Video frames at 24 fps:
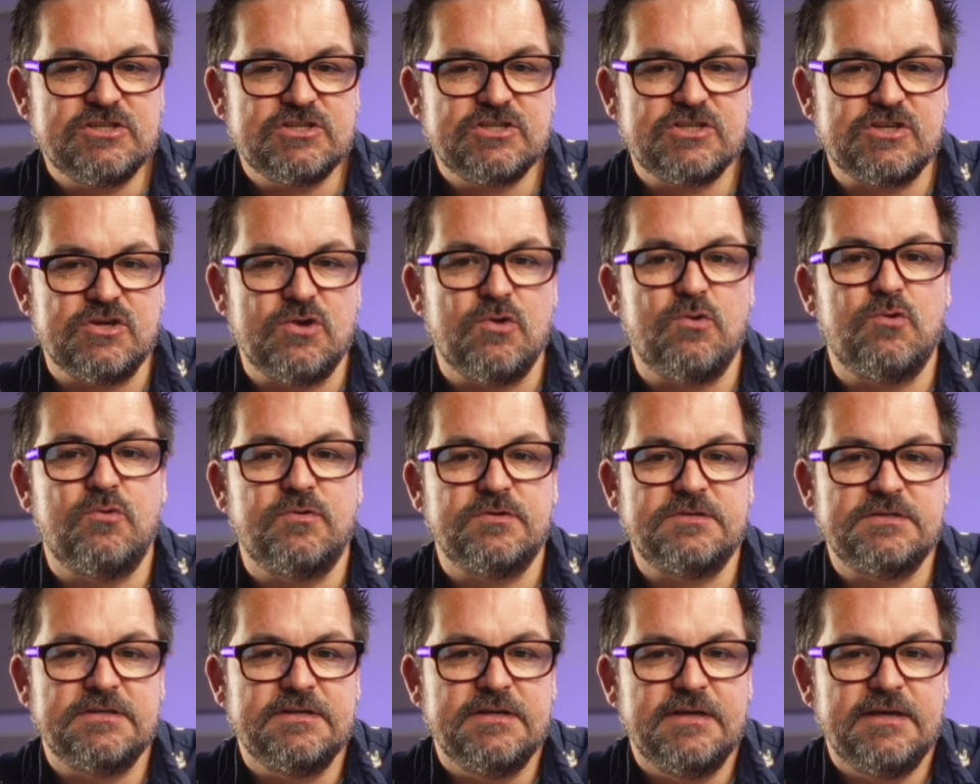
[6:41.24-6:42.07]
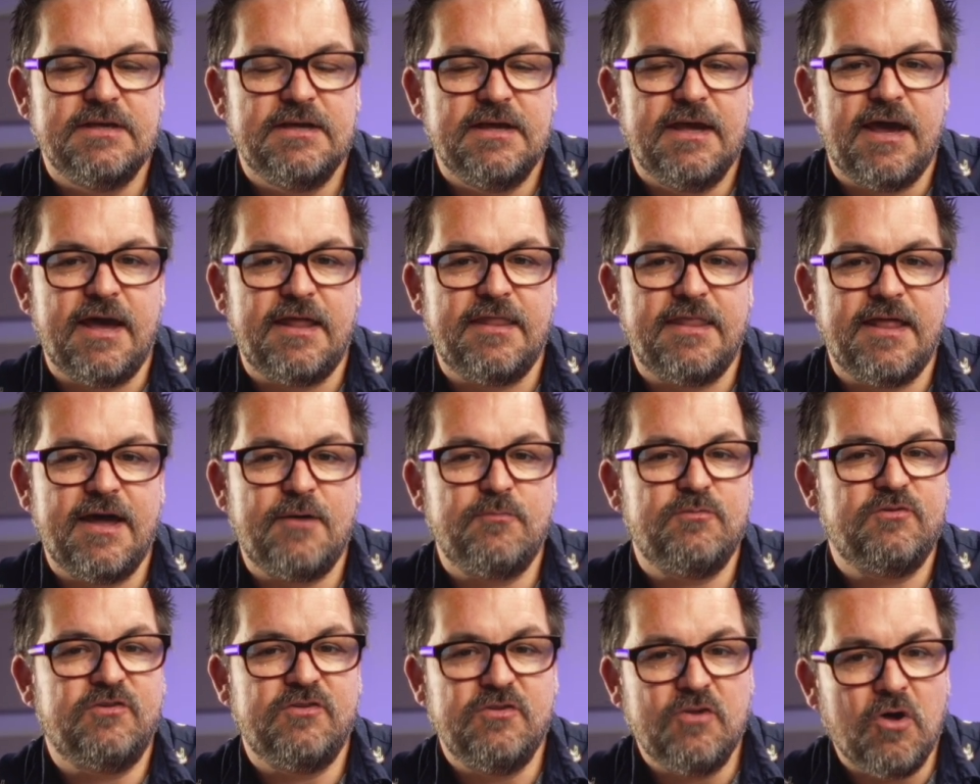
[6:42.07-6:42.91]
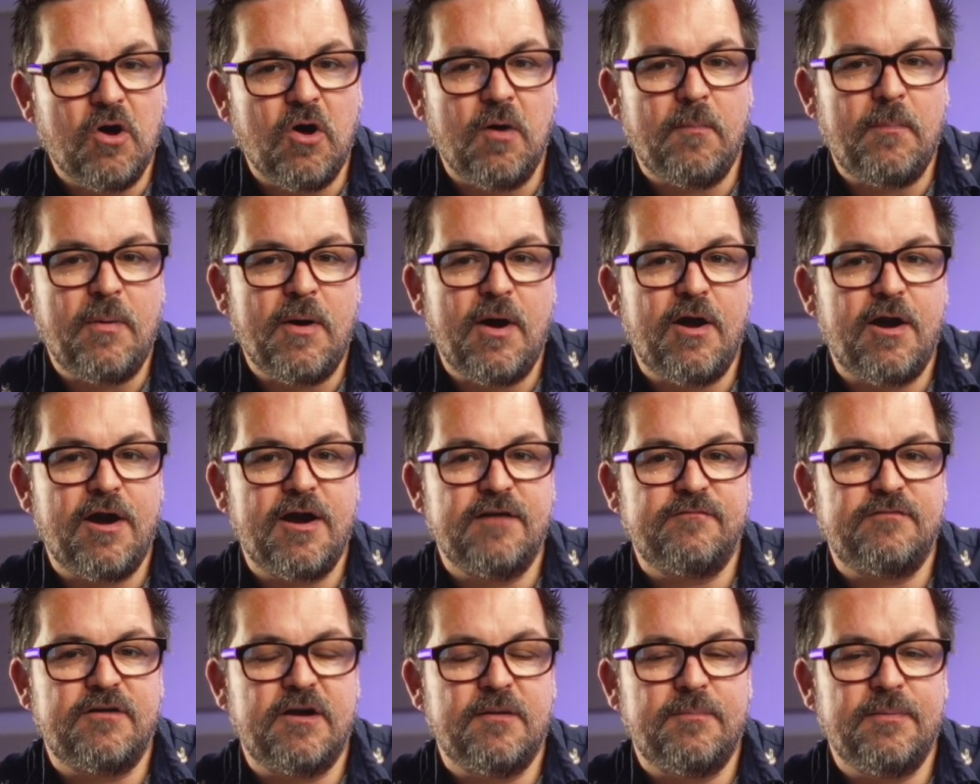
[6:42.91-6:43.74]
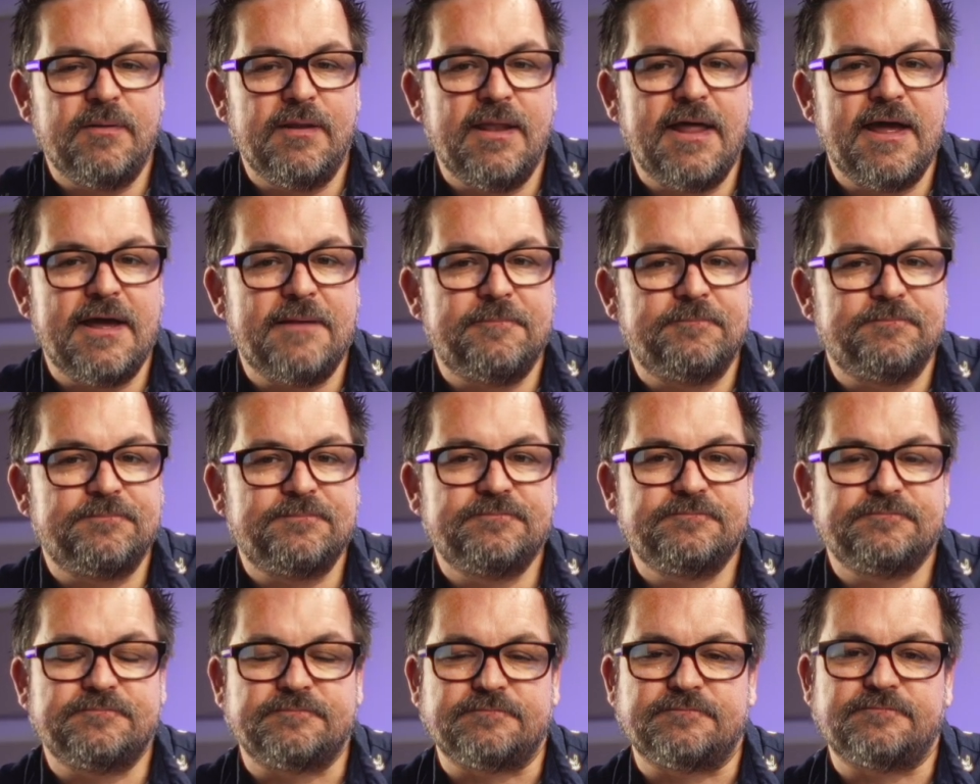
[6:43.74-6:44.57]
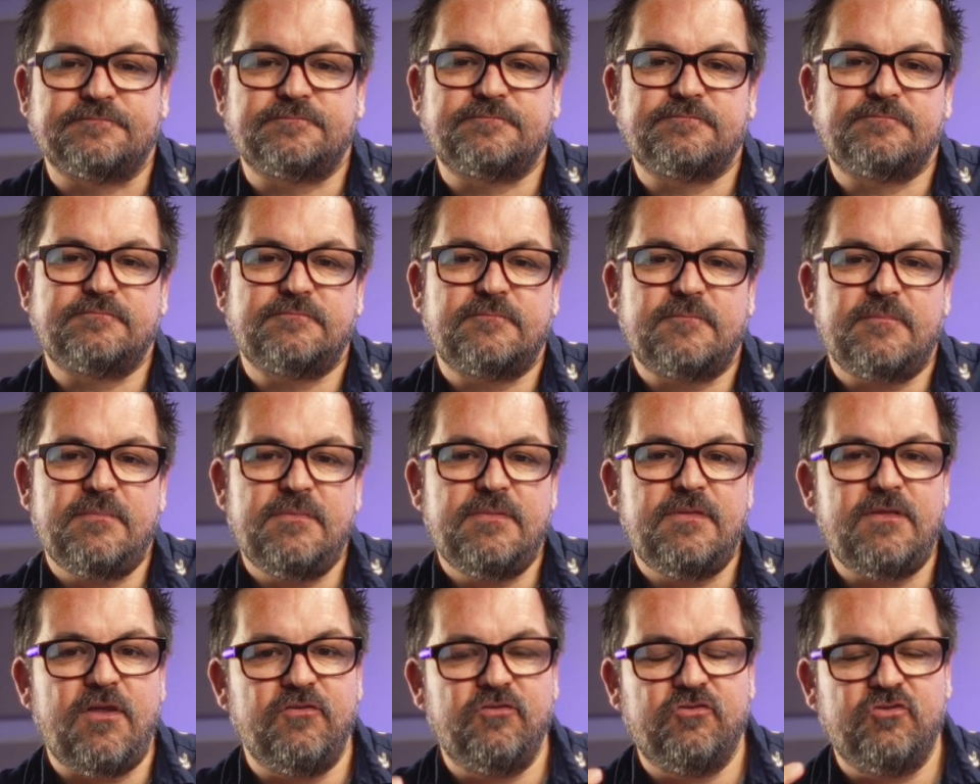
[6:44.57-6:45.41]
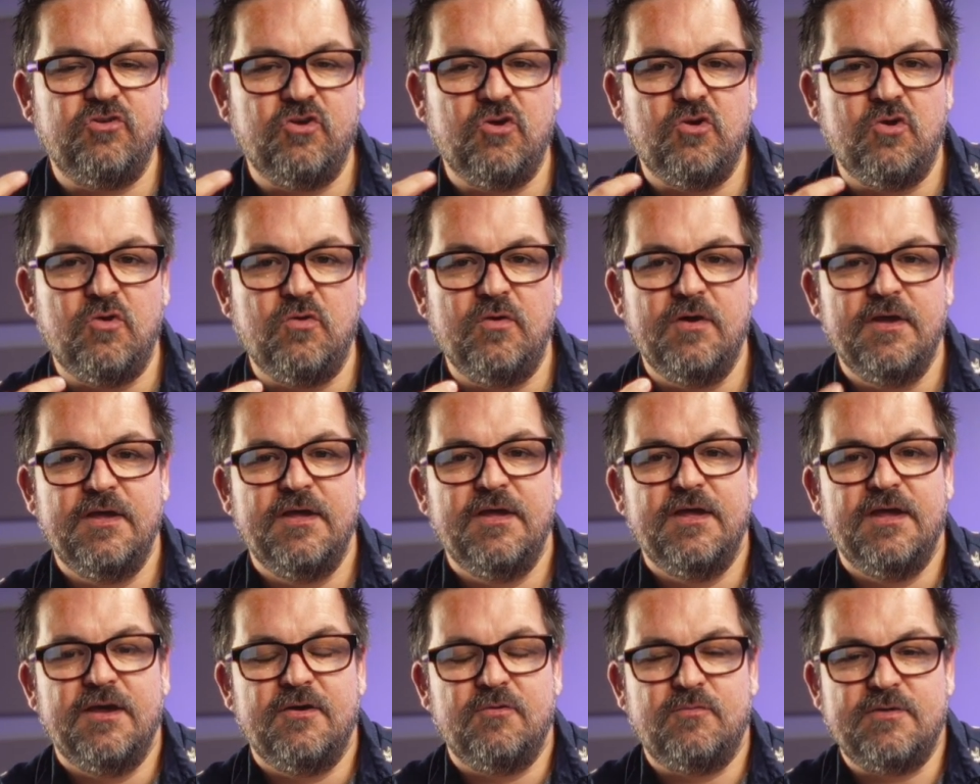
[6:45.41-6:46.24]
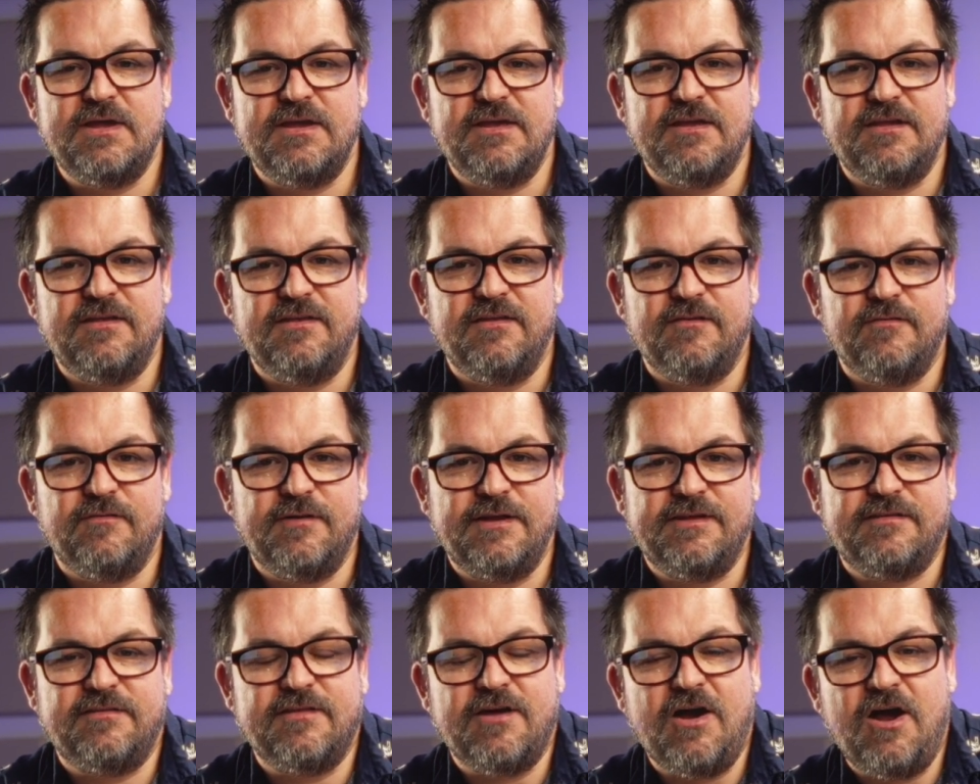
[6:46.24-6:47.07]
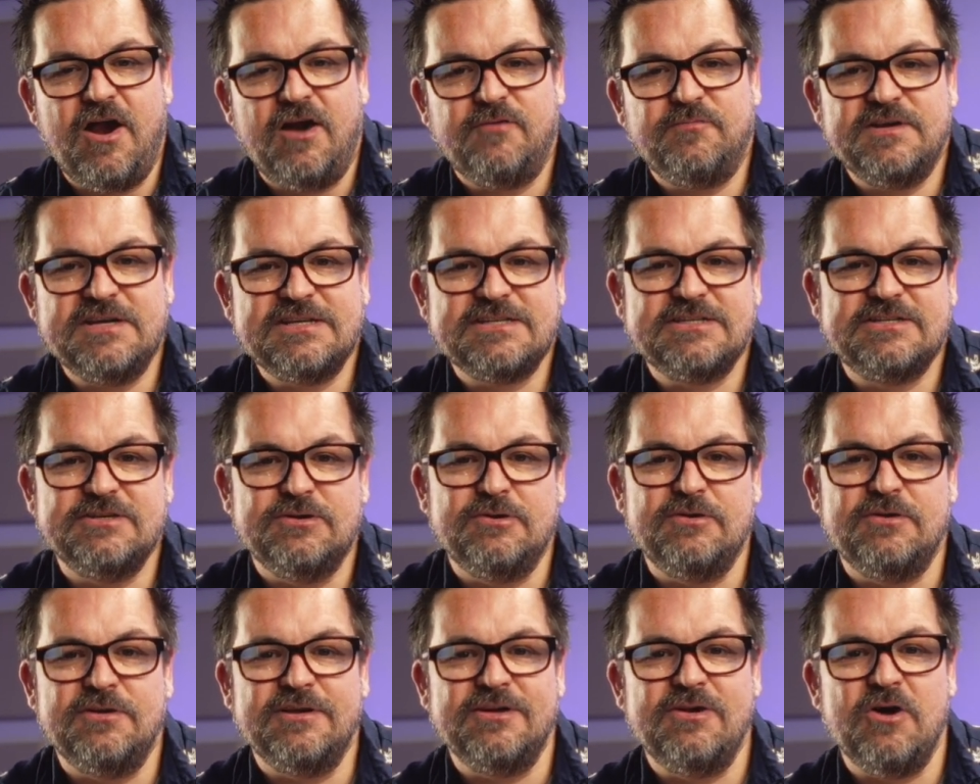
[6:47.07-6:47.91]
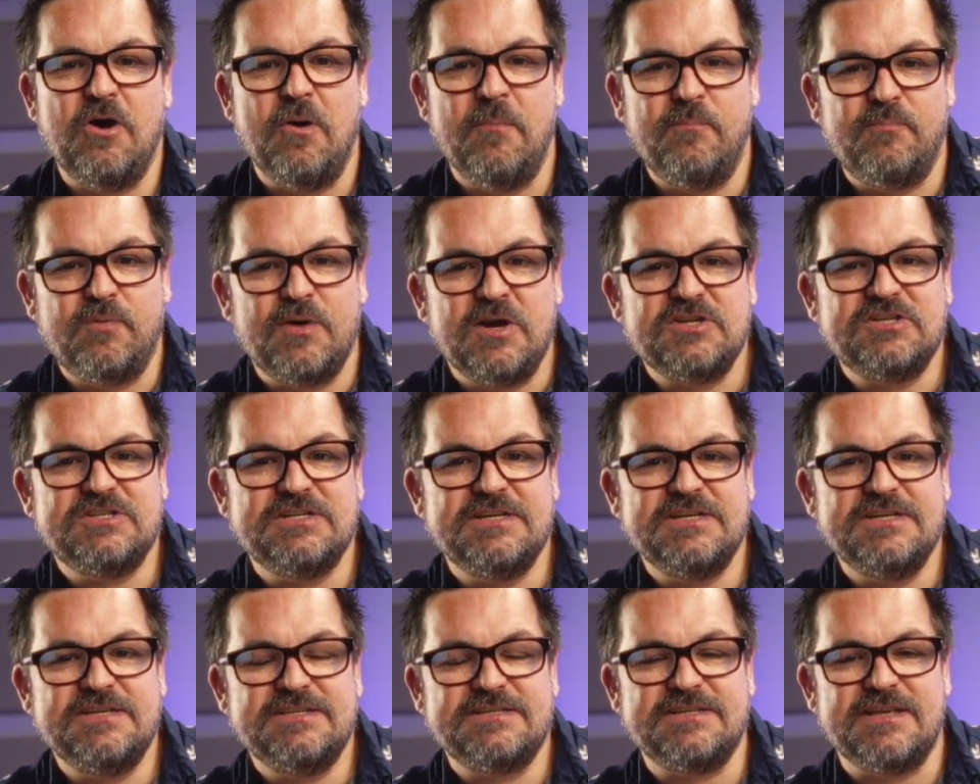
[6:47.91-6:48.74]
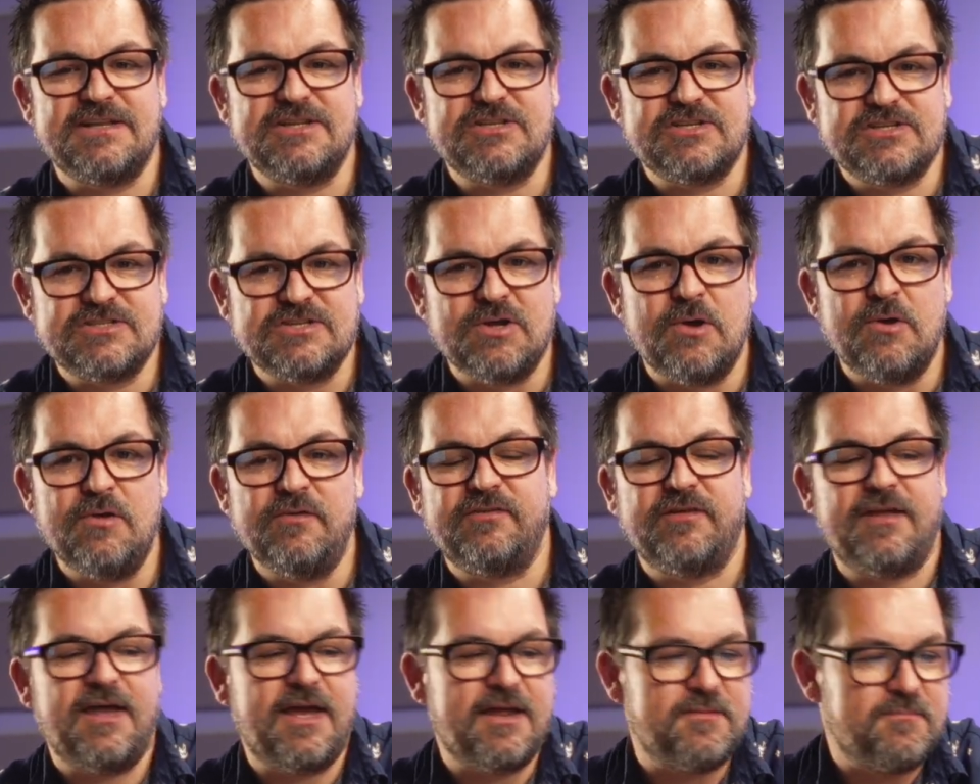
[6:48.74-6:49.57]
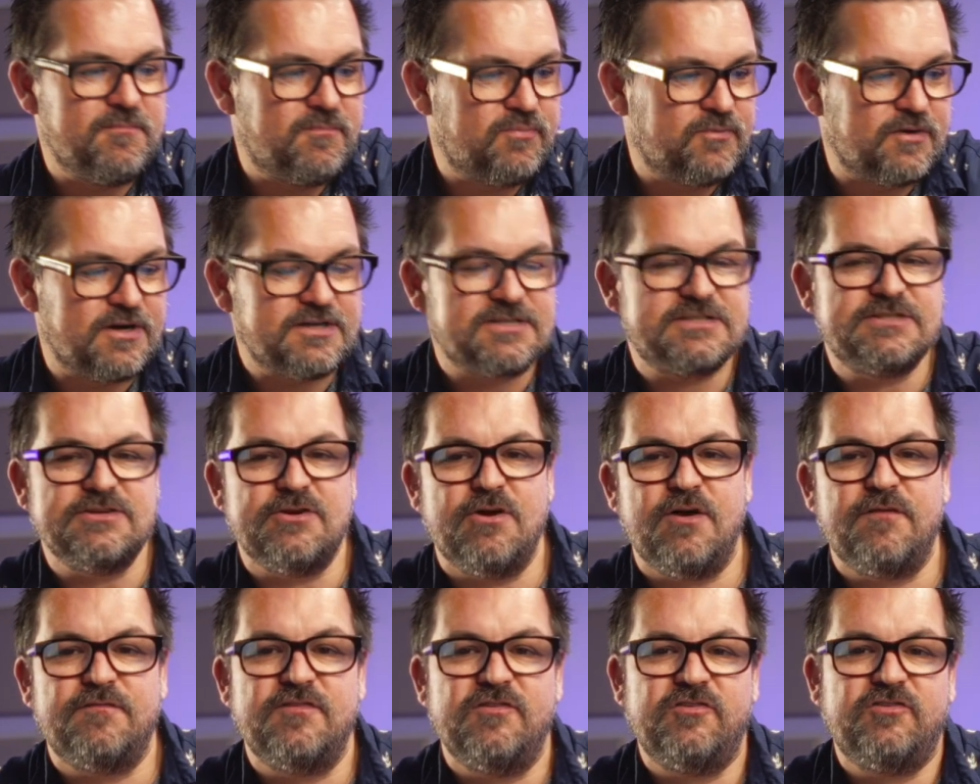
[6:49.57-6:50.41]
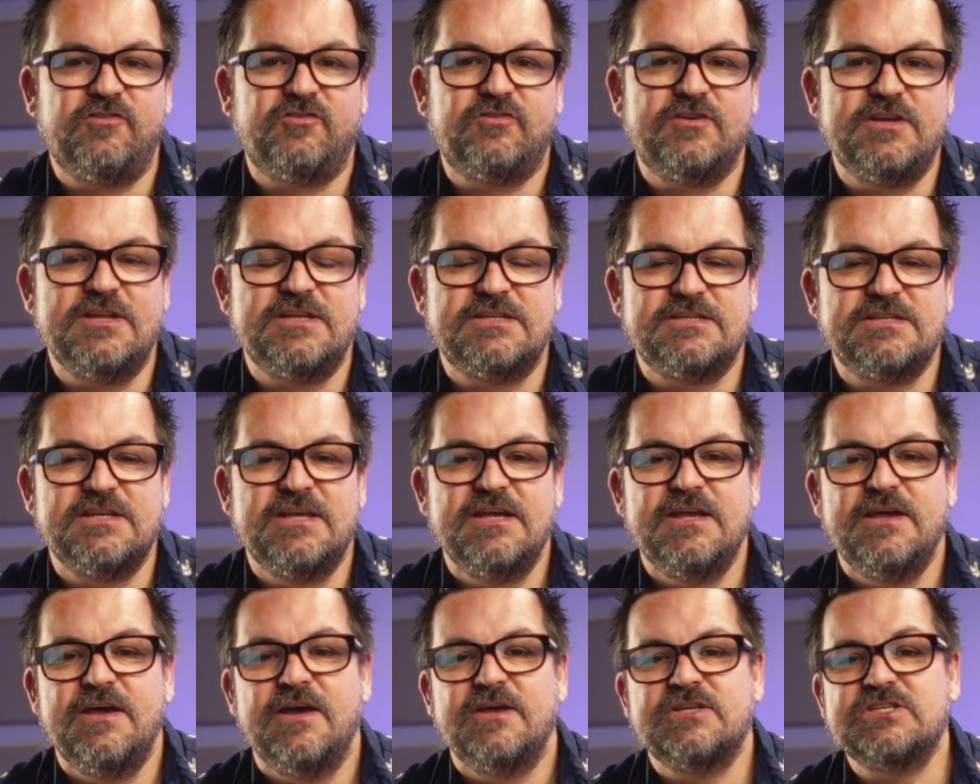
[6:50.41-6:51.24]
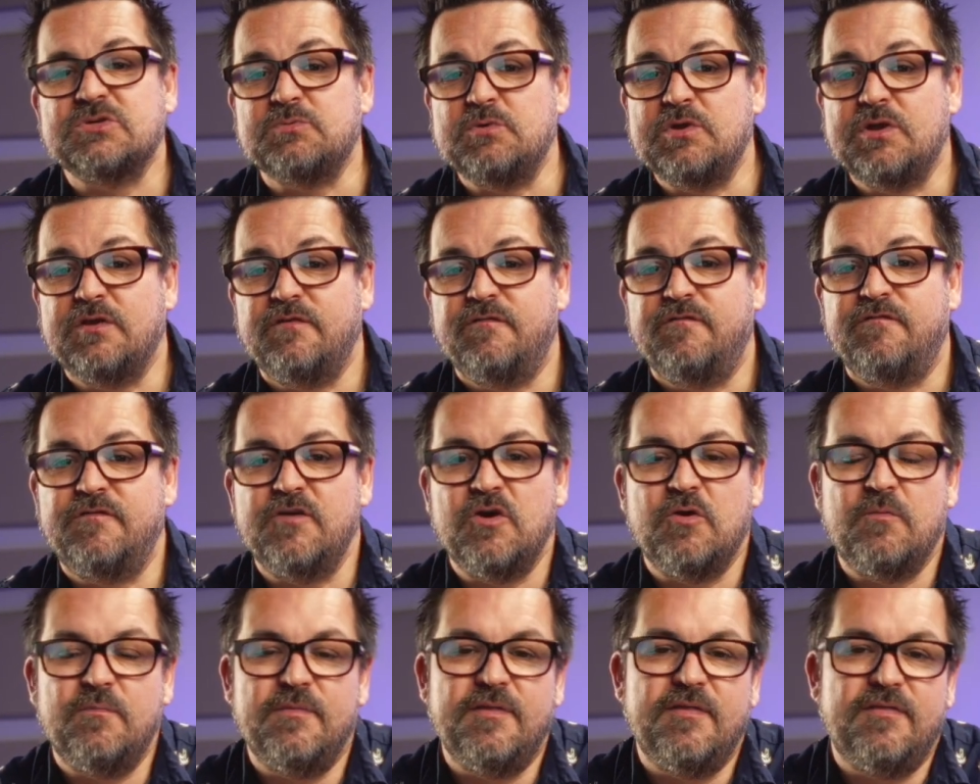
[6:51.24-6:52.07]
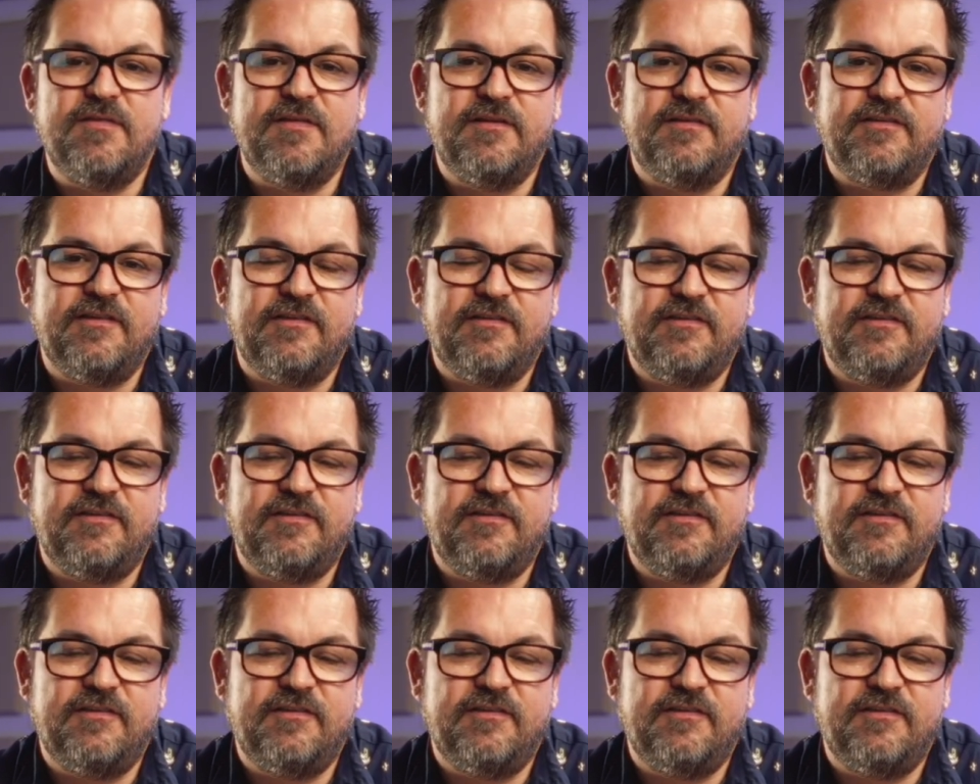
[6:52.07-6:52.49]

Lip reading: snowed, and that was not part of our plan. So we went to the hardware store, got brushes and salt, and brushed it off the streets so we could film this